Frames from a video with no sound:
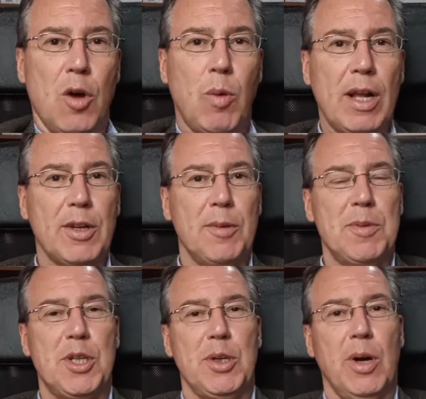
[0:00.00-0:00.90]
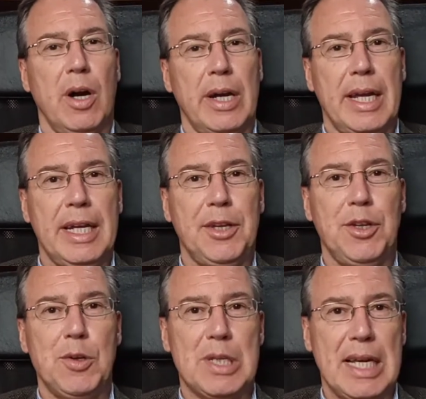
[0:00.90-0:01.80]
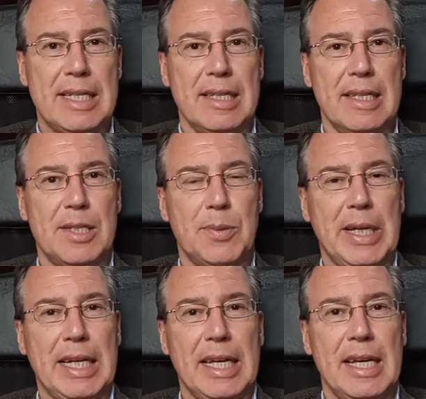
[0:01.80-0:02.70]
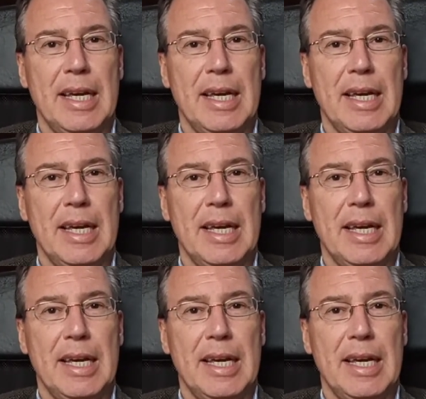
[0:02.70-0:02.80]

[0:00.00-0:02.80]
Welcome to our e-newsletter this week.